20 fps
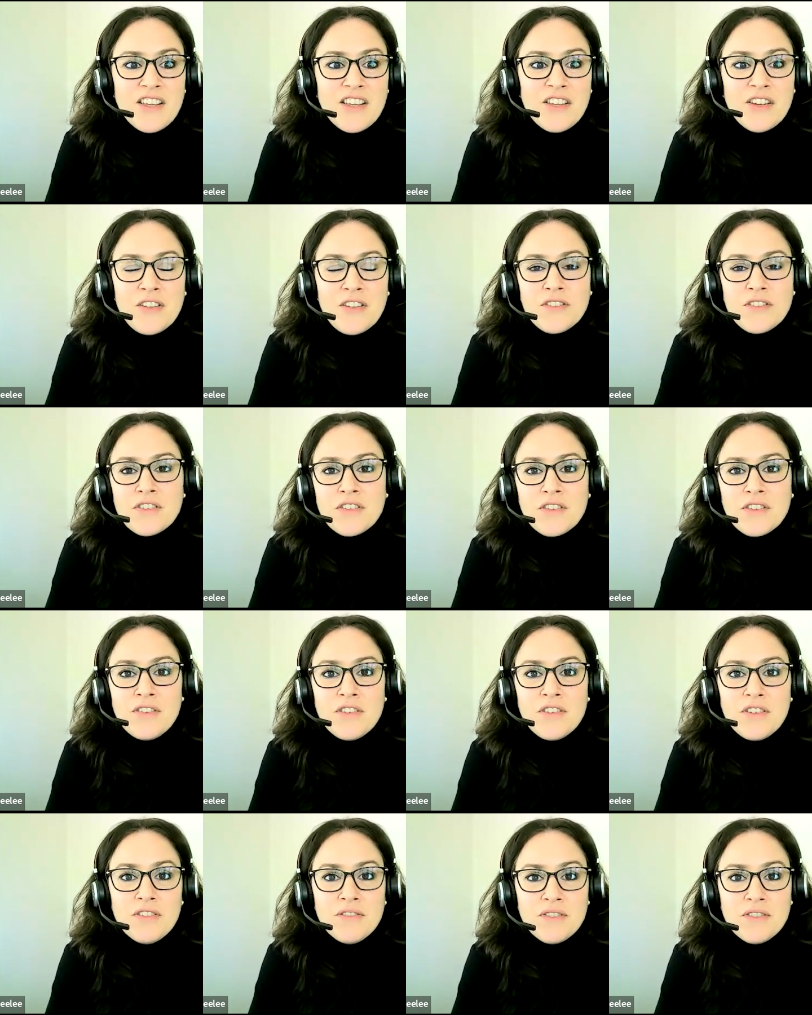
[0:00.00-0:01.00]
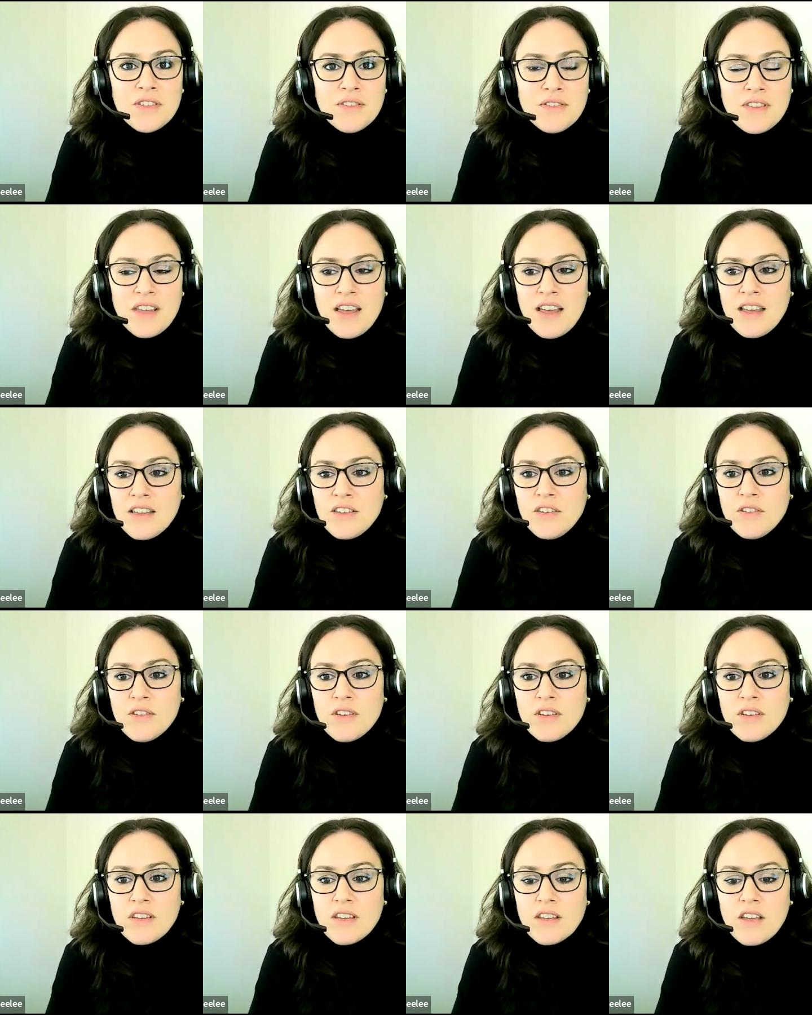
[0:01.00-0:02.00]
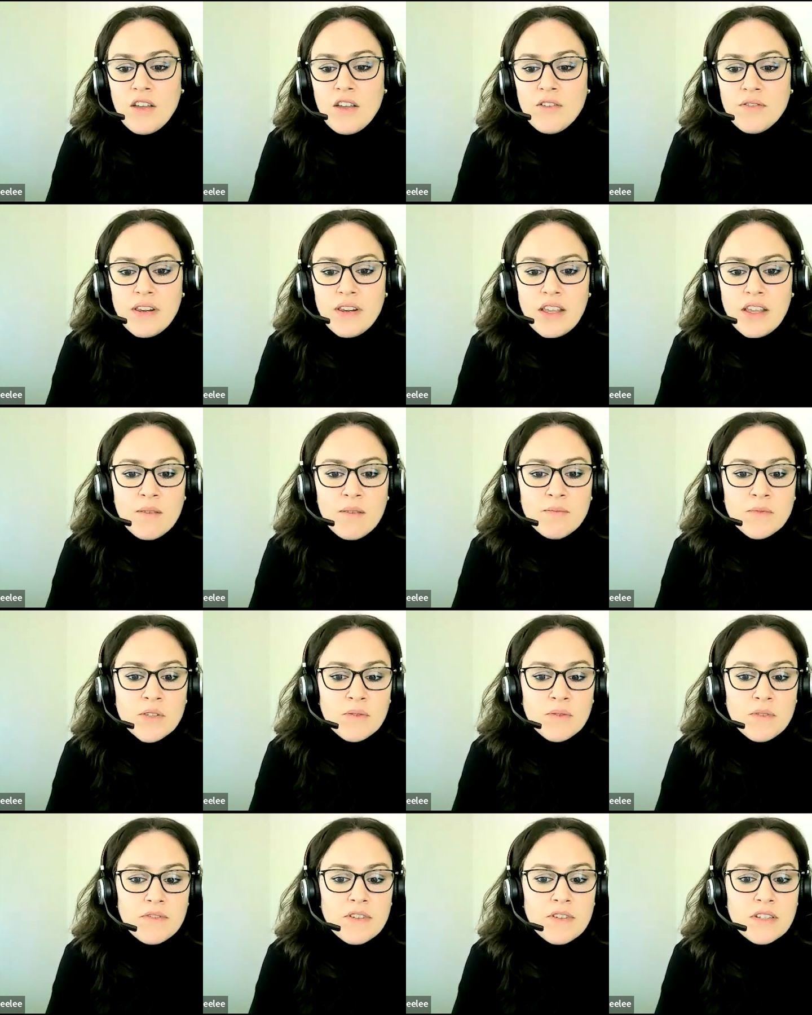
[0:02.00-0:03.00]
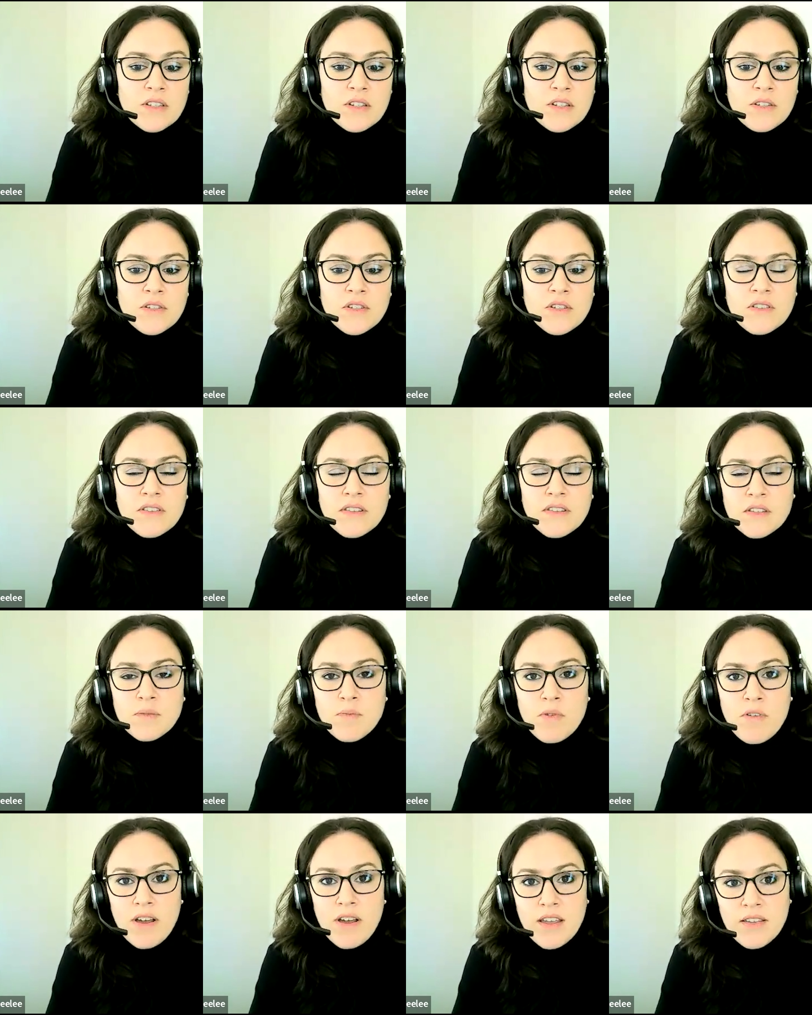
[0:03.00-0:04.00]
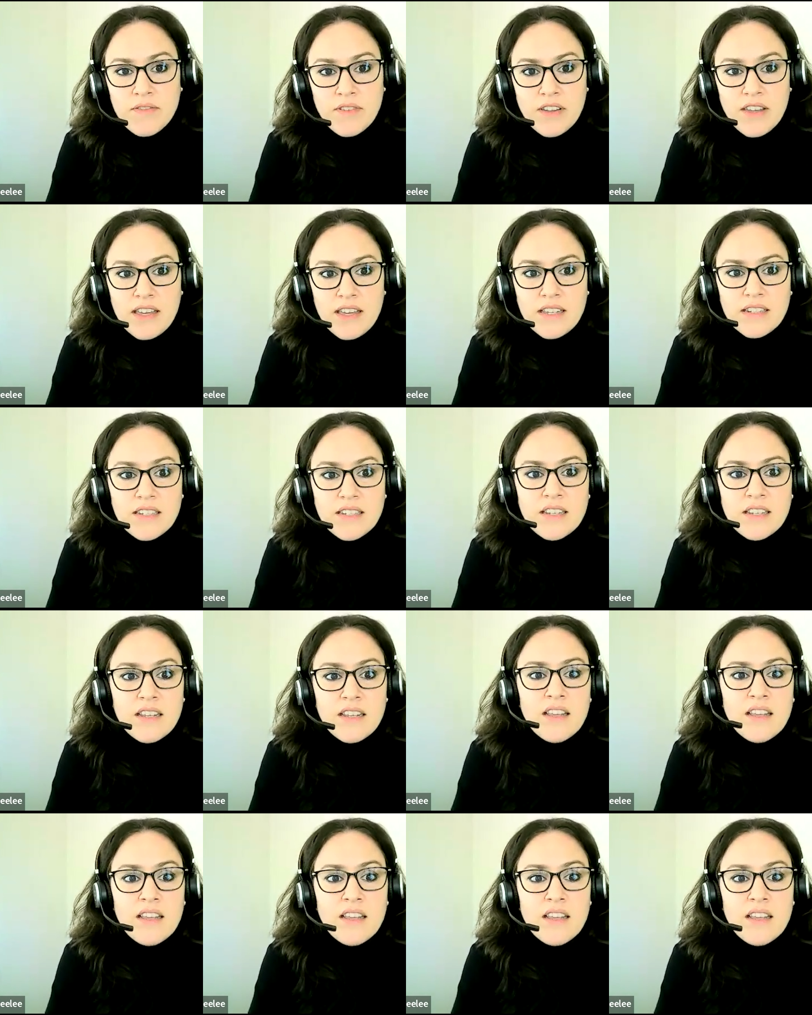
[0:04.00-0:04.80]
The sooner you do that, you can hopefully come to a resolution that's private.